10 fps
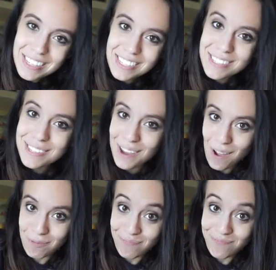So
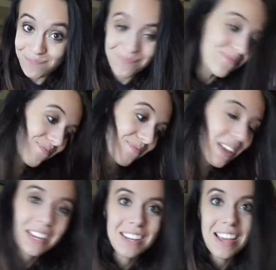
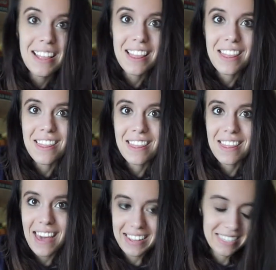
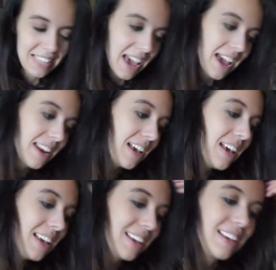that's
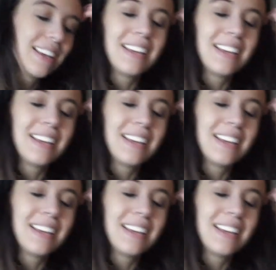that.